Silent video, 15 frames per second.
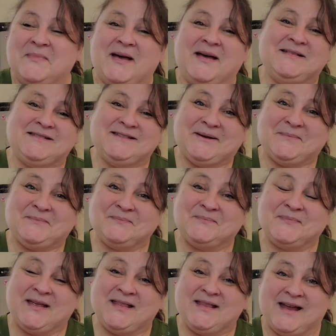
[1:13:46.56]
but, um,
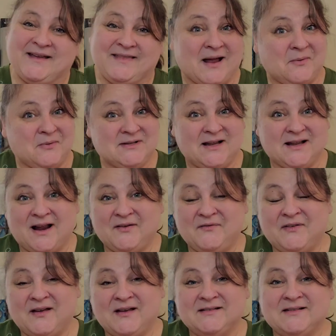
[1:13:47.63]
but yeah, that was a lot of
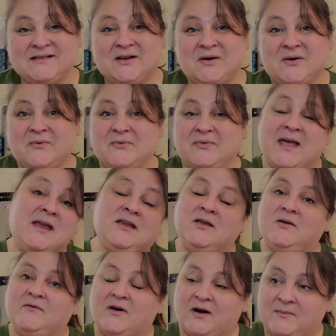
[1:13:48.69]
fun. So thank
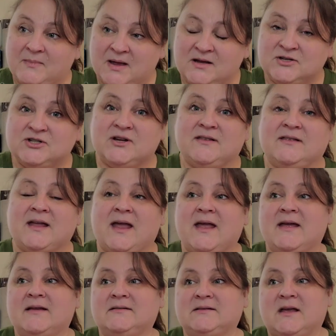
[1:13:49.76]
you very much. And,
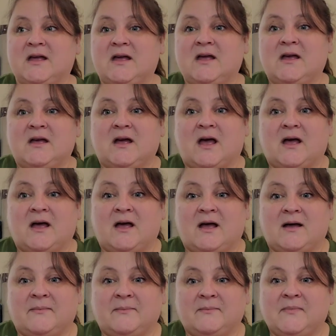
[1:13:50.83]
and
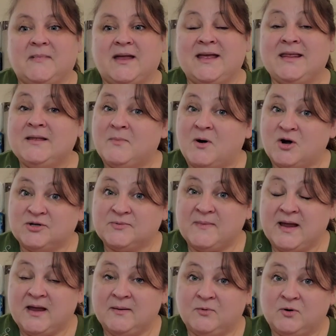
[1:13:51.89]
um, in the March
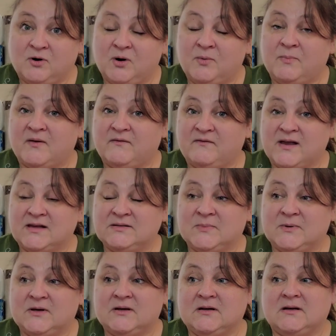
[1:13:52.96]
Mayhem group on
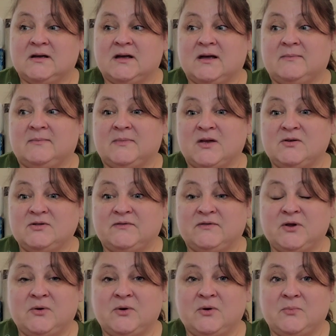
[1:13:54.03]
Facebook. Um, those of
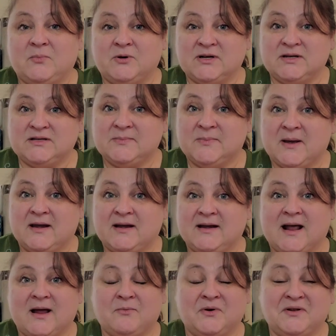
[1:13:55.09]
you who participated,
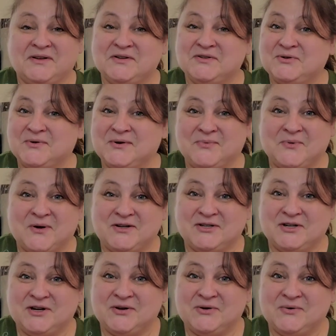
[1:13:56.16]
I really enjoyed
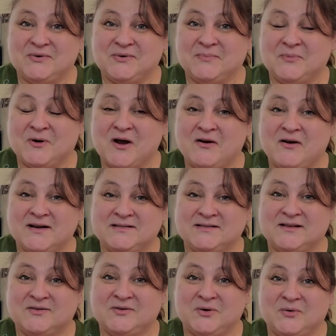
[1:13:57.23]
watching your progress
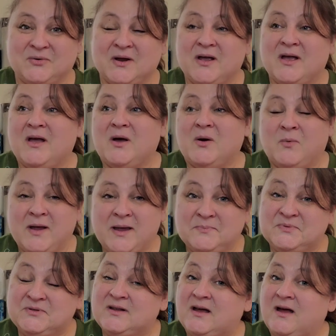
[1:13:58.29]
on your
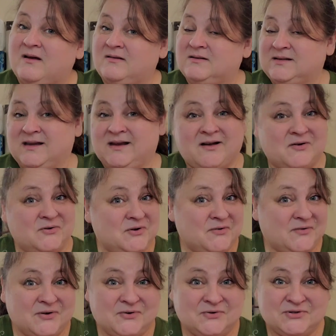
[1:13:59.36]
whips, uh, seeing all
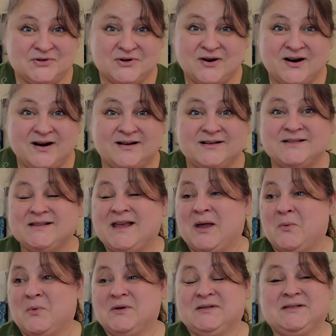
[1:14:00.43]
your new starts.
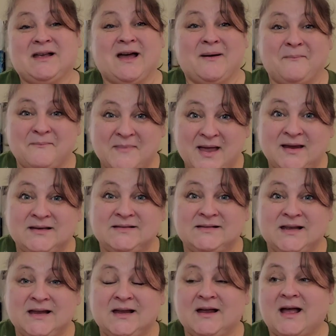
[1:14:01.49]
It was
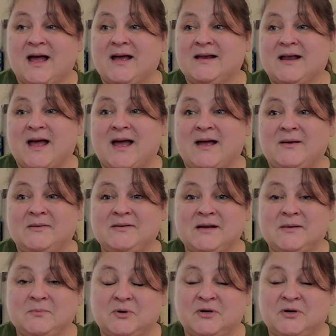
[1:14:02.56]
amazing. I, I didn't